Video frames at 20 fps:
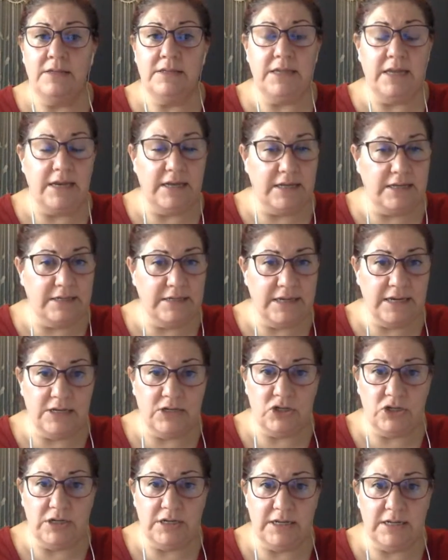setting
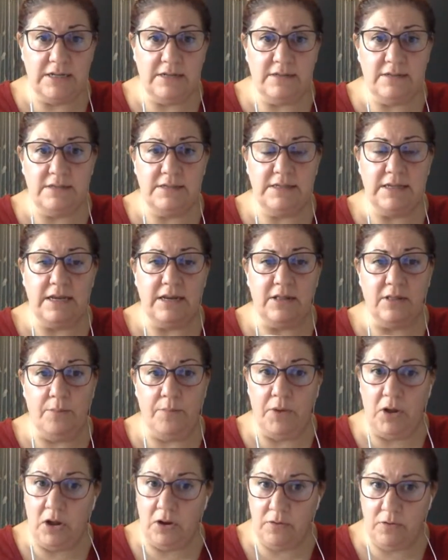intentions, setting
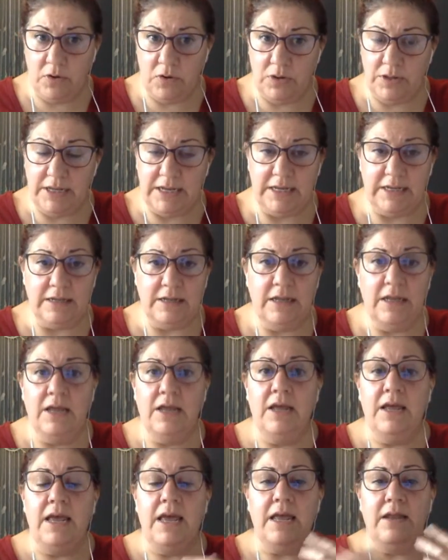the ball rolling,
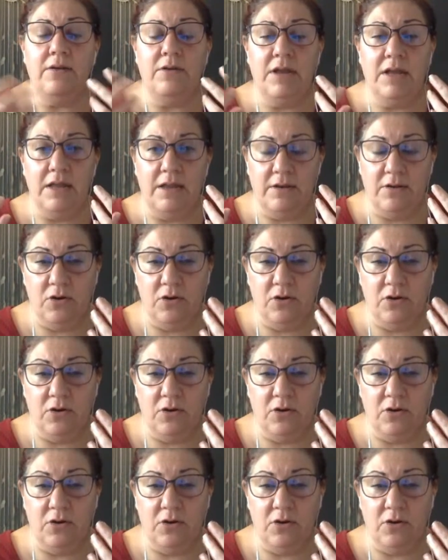and